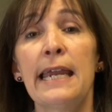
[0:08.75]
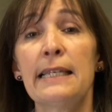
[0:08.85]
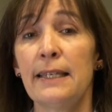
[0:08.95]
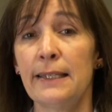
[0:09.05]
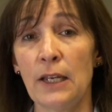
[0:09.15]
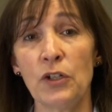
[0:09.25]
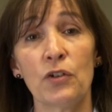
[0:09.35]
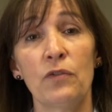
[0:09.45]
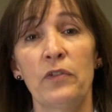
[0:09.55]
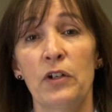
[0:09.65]
is
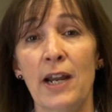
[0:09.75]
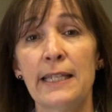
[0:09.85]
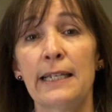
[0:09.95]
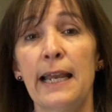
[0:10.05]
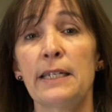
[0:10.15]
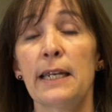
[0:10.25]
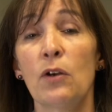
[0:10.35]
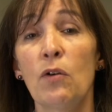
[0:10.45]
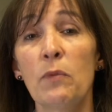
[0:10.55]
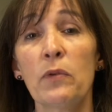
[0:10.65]
essential for
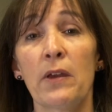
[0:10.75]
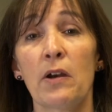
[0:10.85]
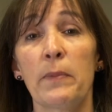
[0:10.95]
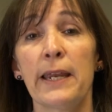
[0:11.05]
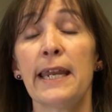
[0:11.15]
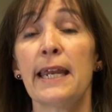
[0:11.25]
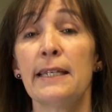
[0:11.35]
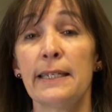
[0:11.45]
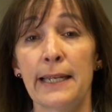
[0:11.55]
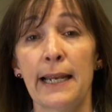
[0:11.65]
translating normal therapy
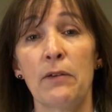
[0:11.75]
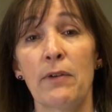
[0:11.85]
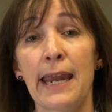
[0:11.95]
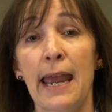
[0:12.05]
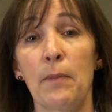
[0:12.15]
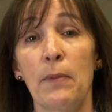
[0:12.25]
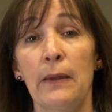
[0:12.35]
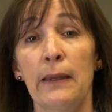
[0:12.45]
into tele-rehab.